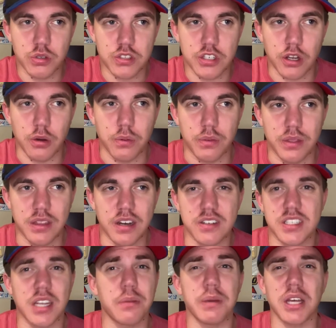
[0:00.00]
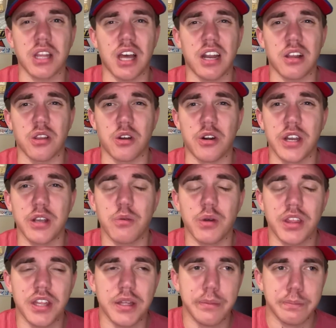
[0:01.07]
so there's going to be a lot of learning
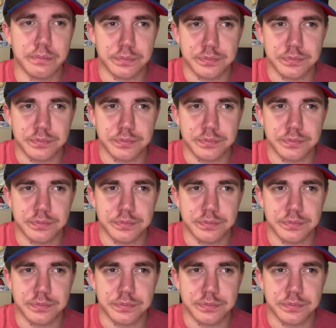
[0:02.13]
with it.